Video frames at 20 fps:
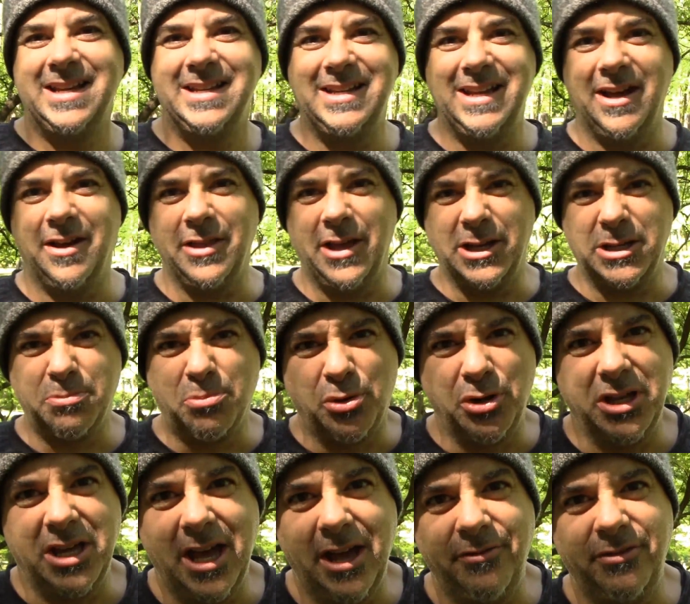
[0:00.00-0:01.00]
Now that's
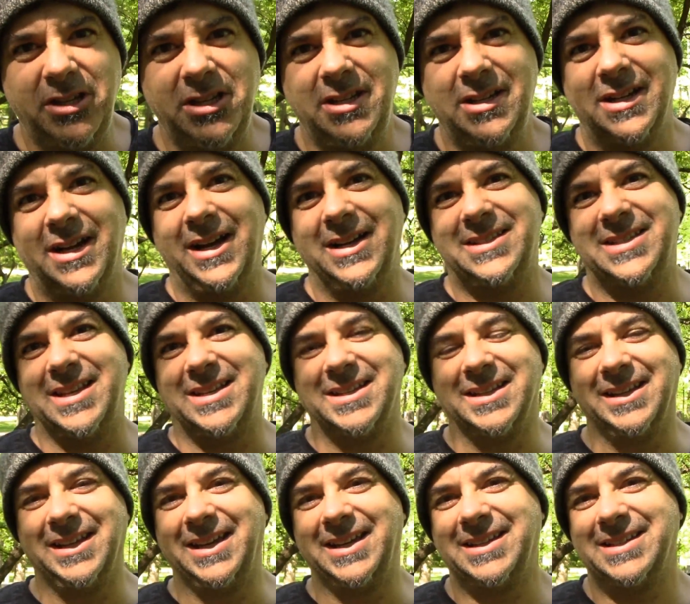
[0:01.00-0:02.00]
pretty heavy. I tend
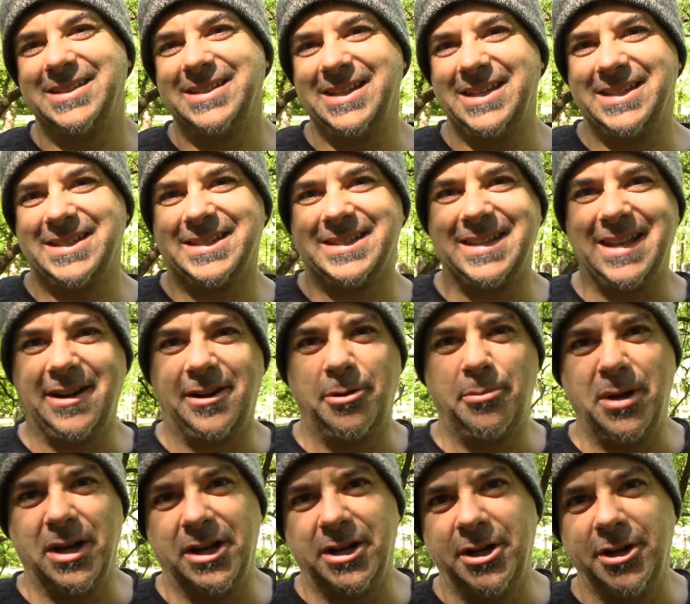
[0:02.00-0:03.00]
to like discs that are
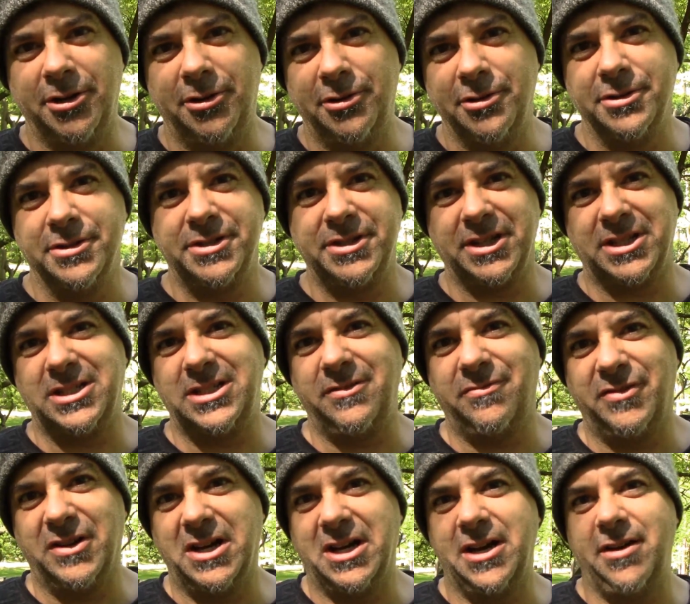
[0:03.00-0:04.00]
about
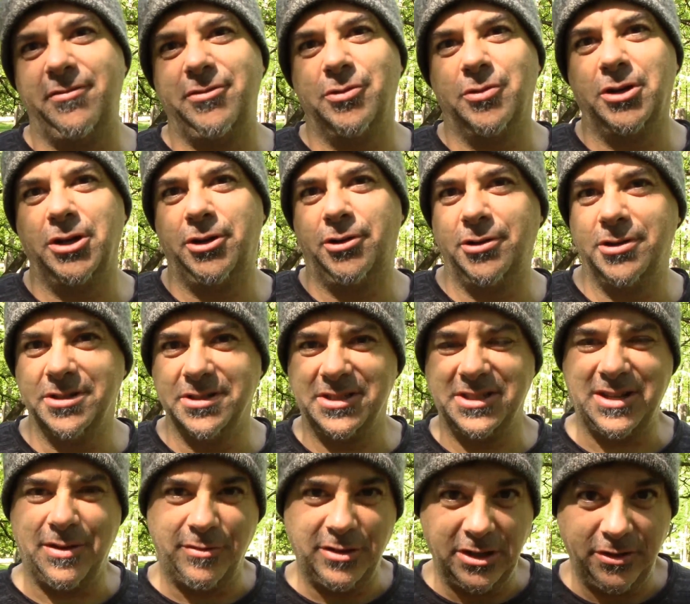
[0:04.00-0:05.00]
165 to
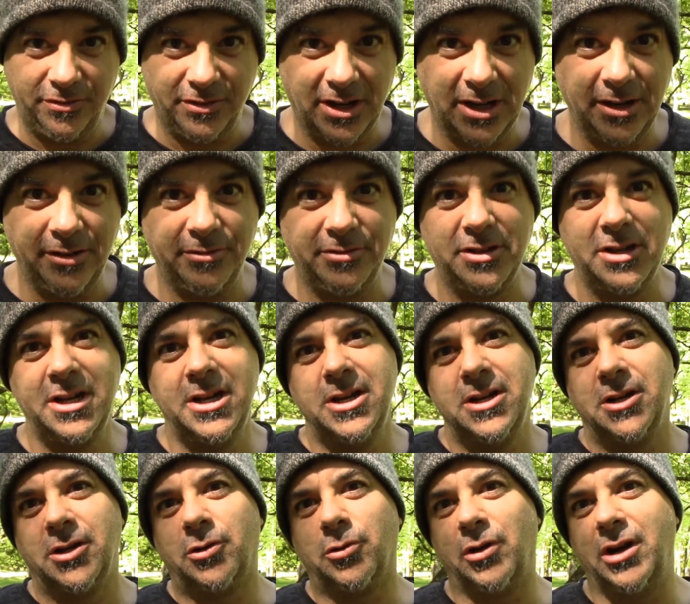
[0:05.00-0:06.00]
175
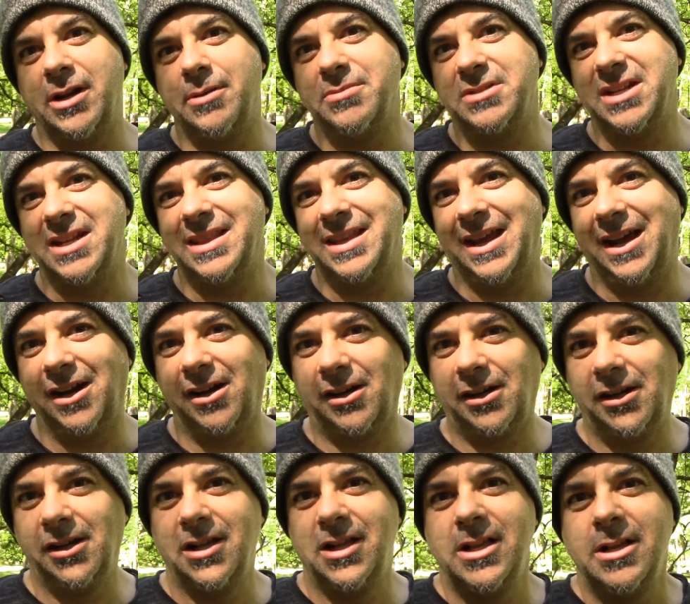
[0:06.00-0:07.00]
grams in
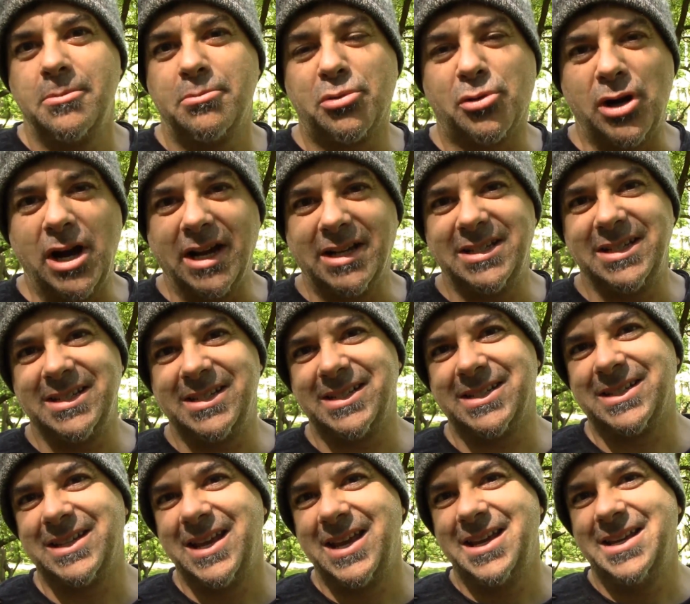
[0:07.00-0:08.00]
there.
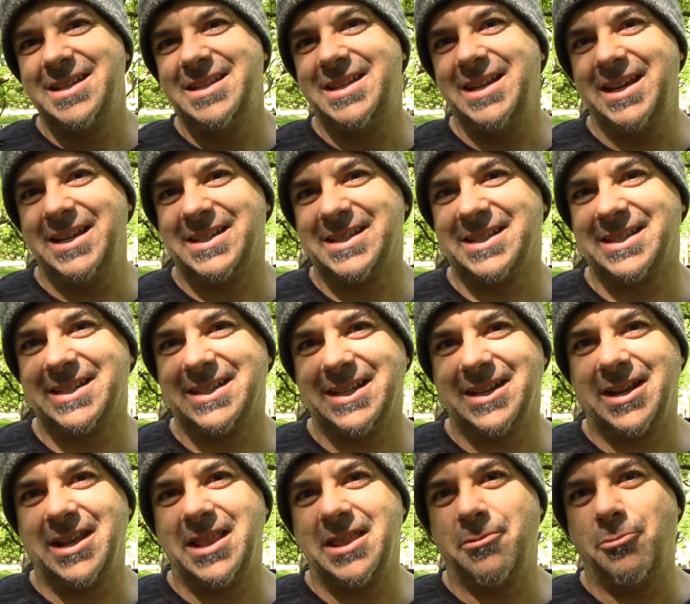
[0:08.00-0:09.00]
Practice
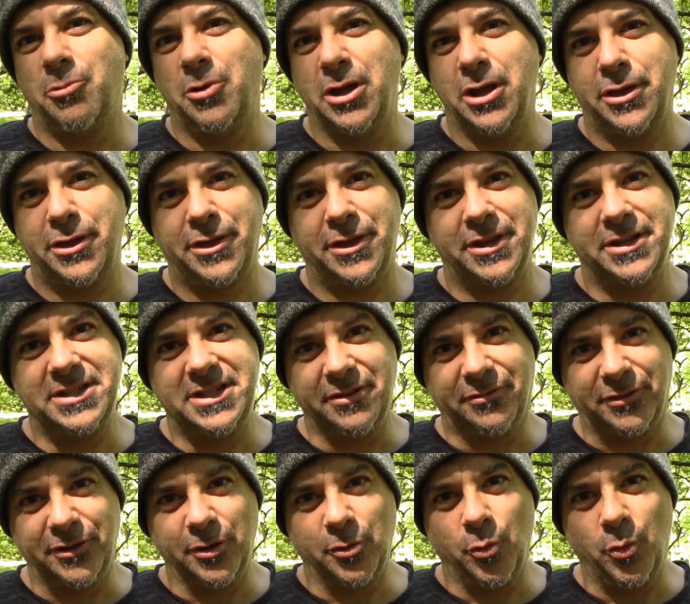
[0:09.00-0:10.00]
discs with
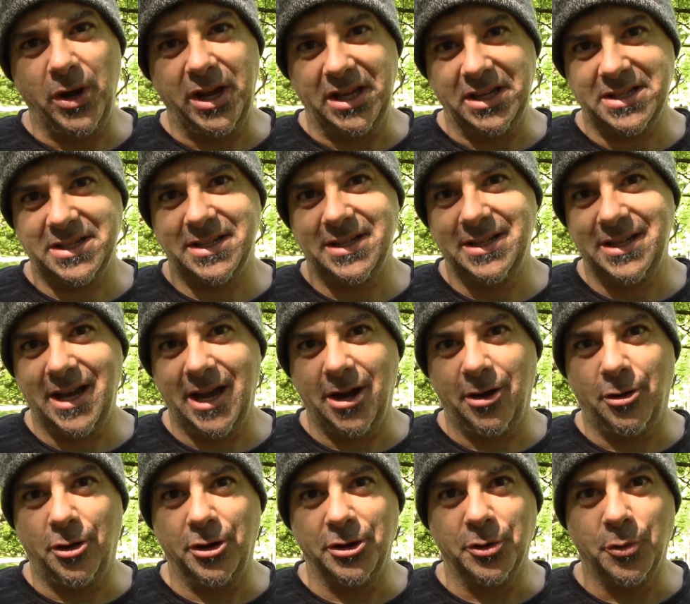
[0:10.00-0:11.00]
different weights.
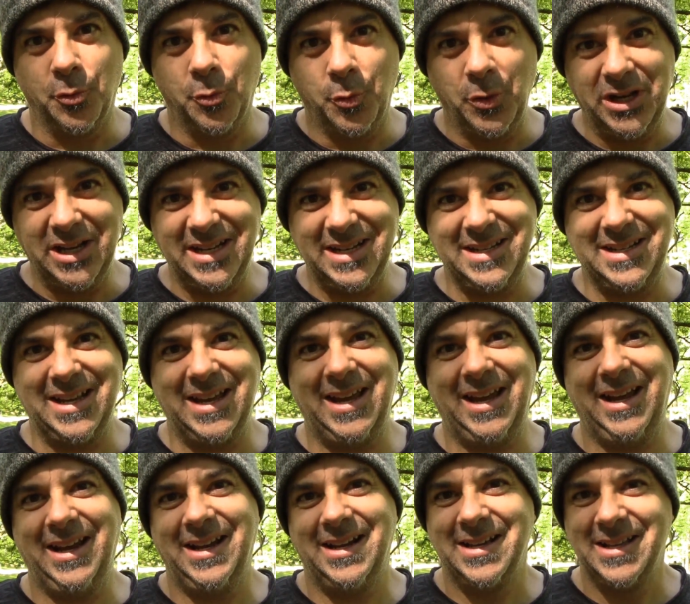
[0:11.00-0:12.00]
Now on a windy
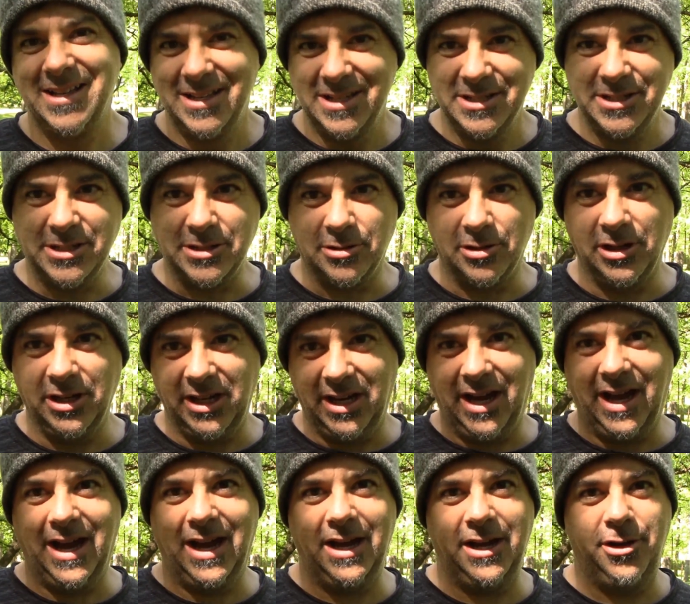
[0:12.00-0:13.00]
day, certainly
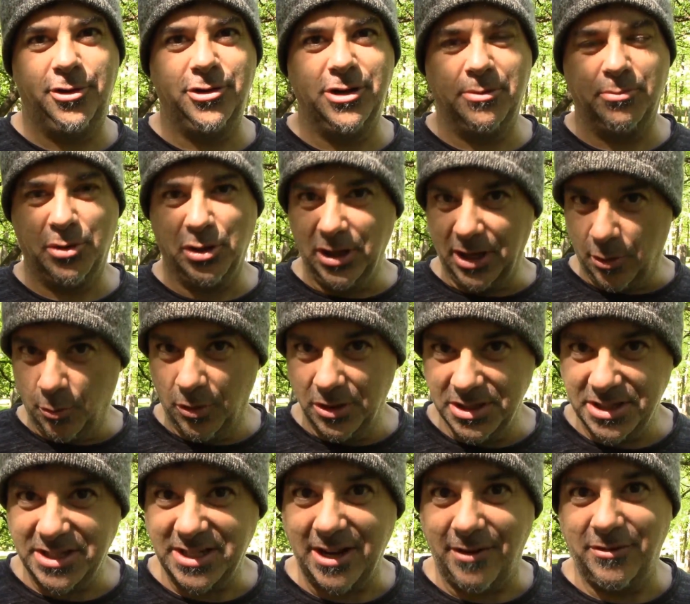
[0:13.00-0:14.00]
a higher number like
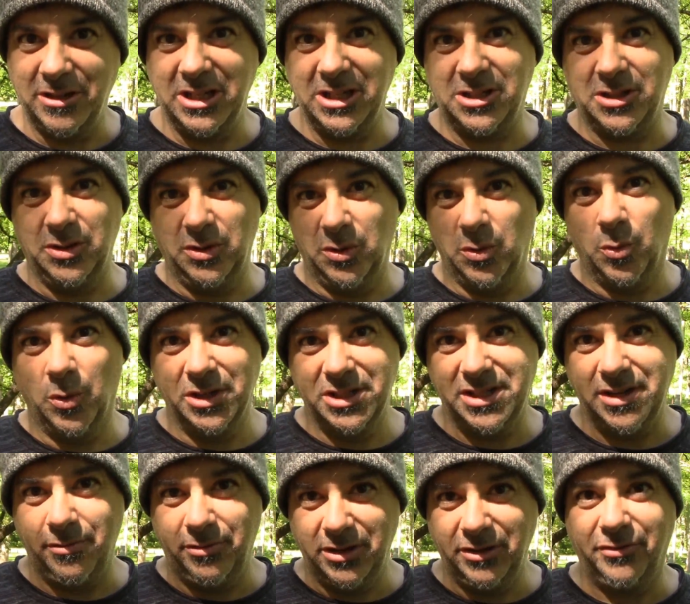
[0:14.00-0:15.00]
172,
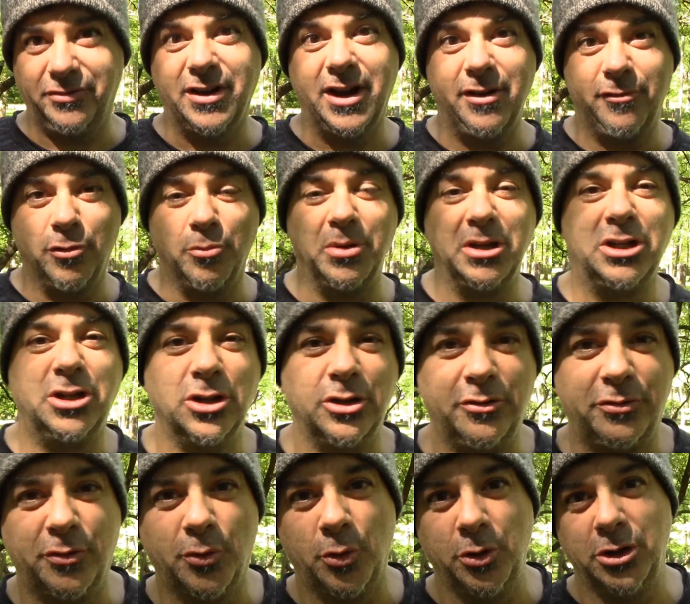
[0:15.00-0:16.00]
175 will be
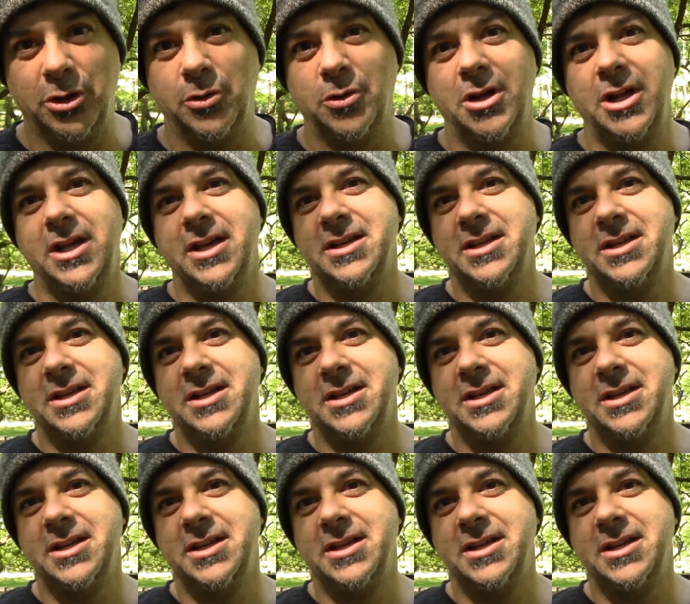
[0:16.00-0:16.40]
good for you.